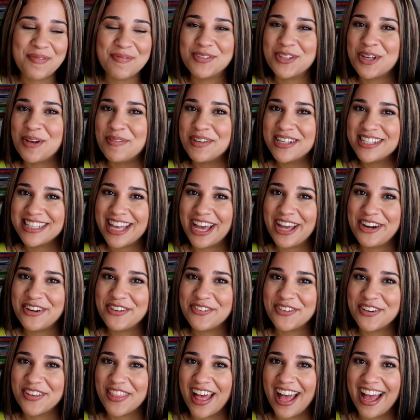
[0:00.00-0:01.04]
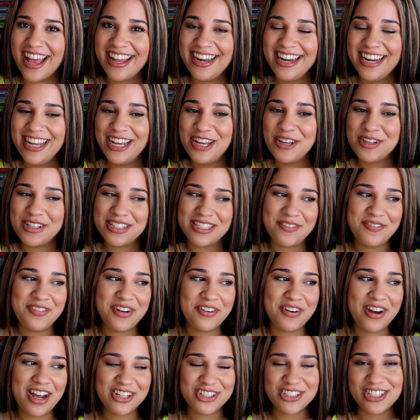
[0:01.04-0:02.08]
So I'm excited for that, because I've
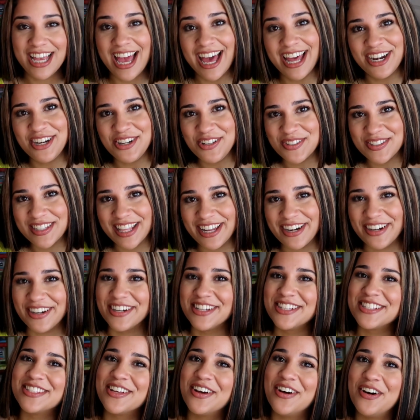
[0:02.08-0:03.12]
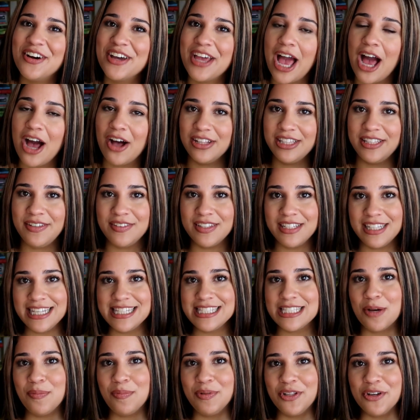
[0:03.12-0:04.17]
never actually had a newsletter. So yeah, I'll leave the
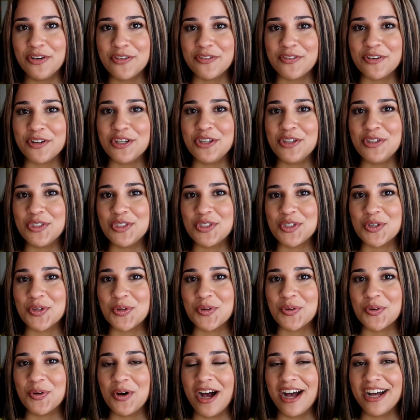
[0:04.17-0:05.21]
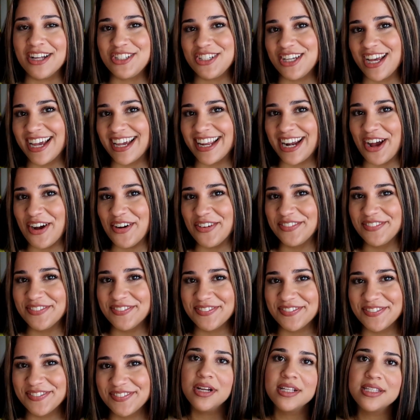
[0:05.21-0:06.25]
link down below for you to check it out.
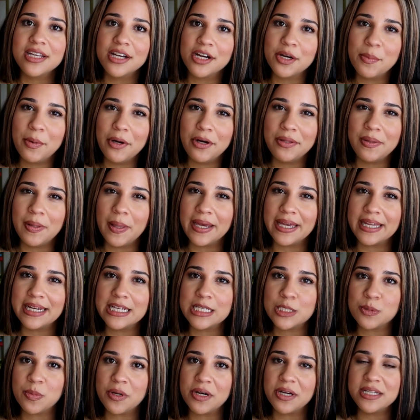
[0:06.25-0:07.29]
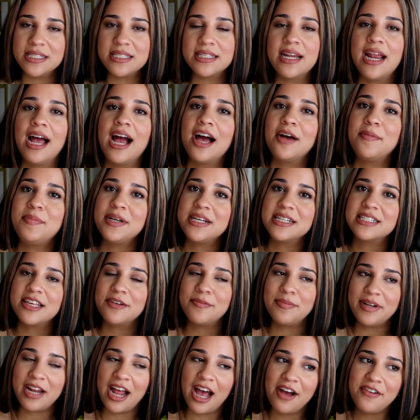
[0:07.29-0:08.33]
I want to talk about like an experience that I had, because
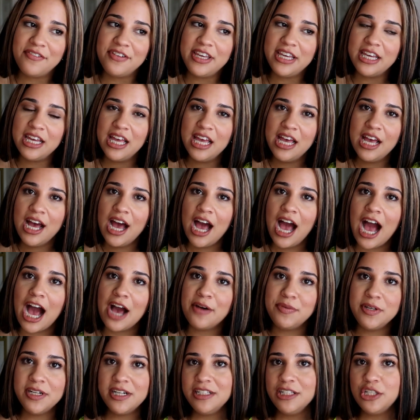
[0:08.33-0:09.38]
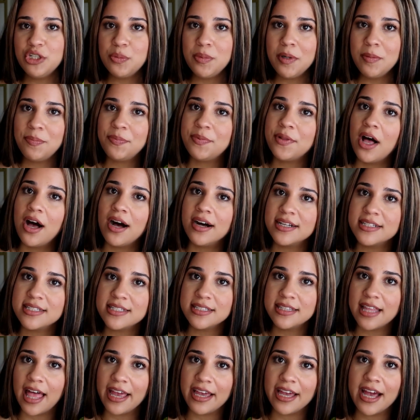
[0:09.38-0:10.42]
I've been a little bit
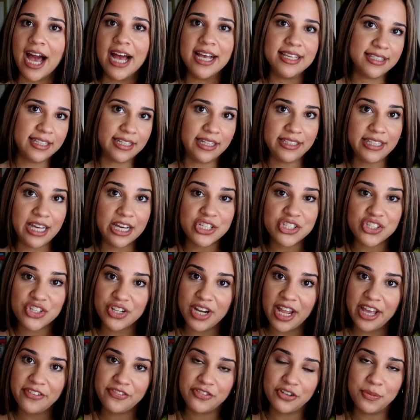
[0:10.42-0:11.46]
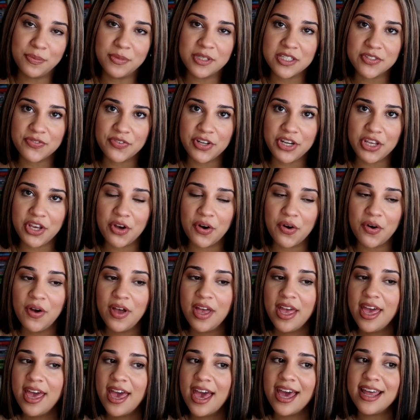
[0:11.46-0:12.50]
blocked. Like I said yesterday, I filmed this video
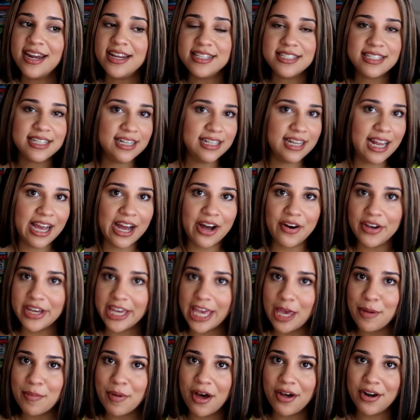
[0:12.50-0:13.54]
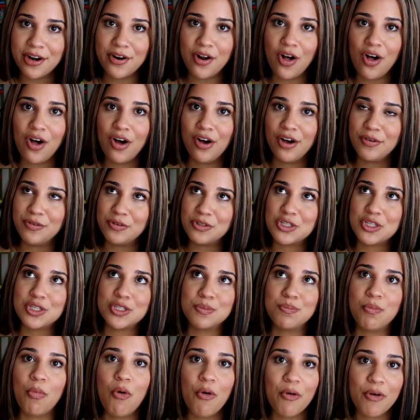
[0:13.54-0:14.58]
and I didn't like how it came out at all. It was
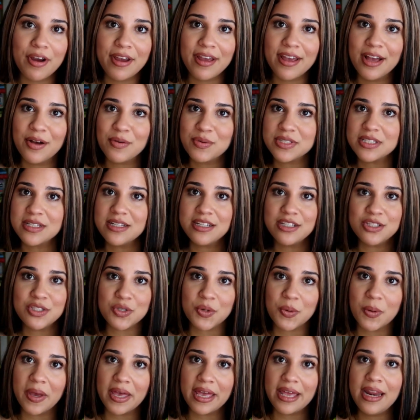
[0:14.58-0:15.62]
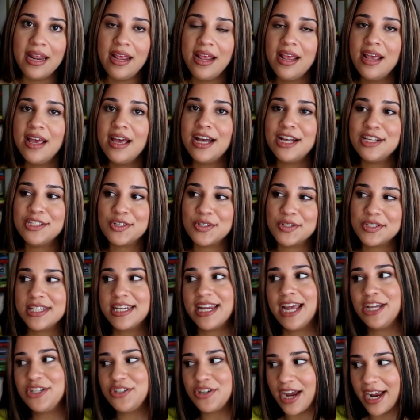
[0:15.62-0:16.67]
just boring. I wasn't into it. And so
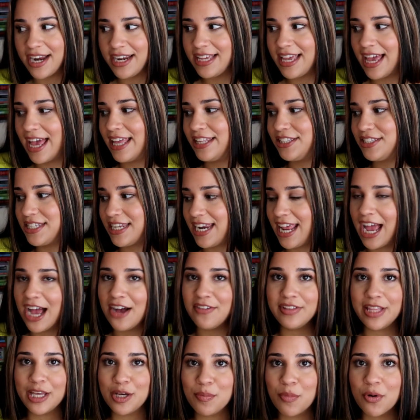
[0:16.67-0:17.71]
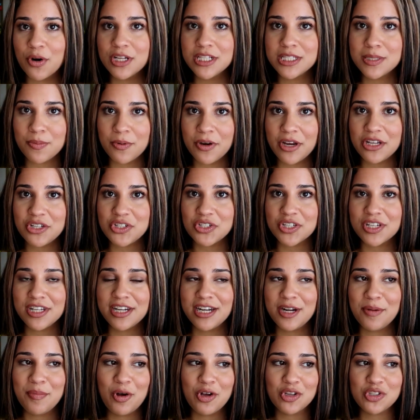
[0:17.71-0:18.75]
today I tried again. Today I have like more inspiration,
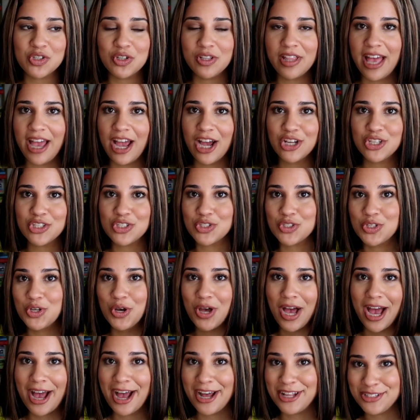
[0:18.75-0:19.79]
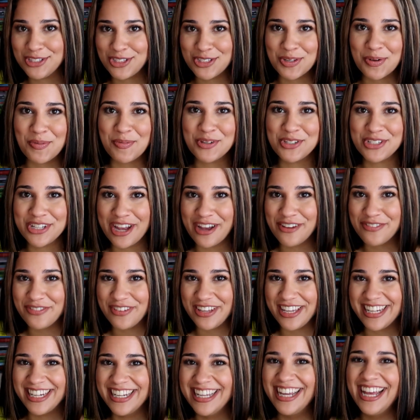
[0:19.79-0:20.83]
and I'm also like had so much
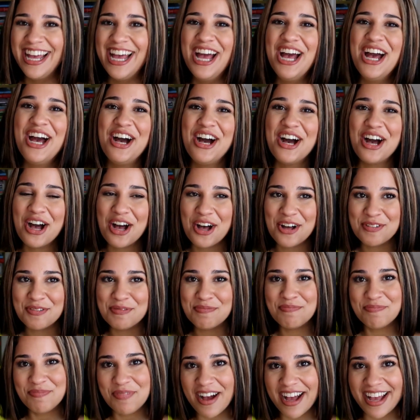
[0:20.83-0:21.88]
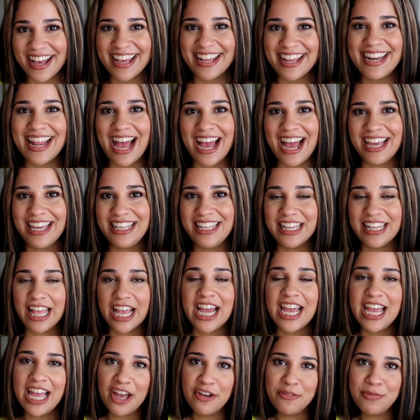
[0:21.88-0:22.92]
caffeine. But
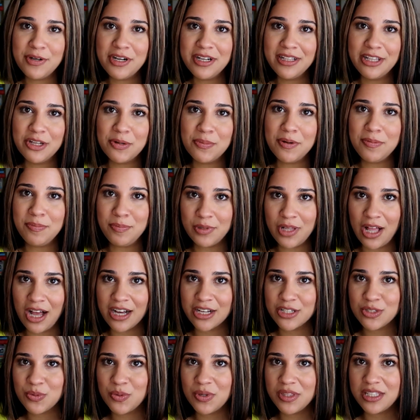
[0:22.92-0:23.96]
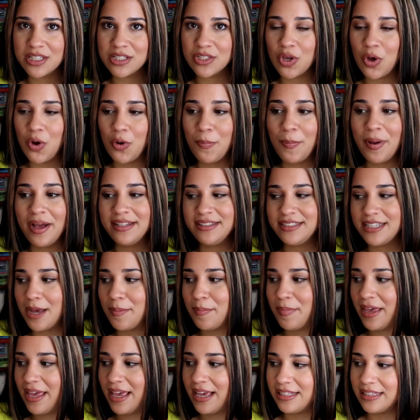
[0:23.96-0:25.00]
I've been a little bit blocked with this whole
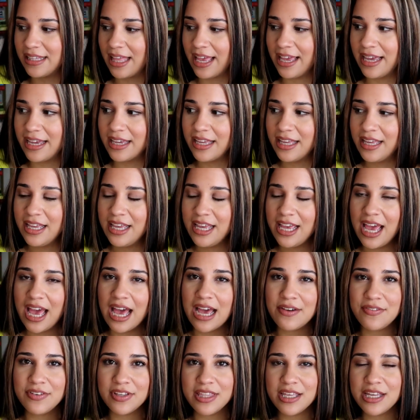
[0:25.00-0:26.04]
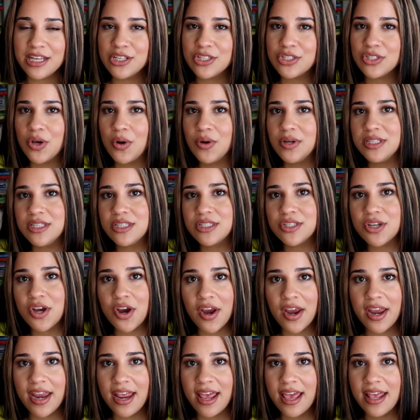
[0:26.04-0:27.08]
pandemic. Like everything is so
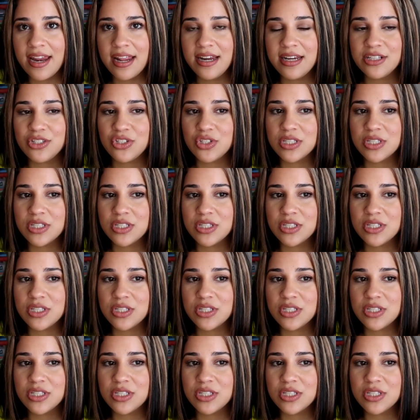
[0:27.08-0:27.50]
uncertain, and it's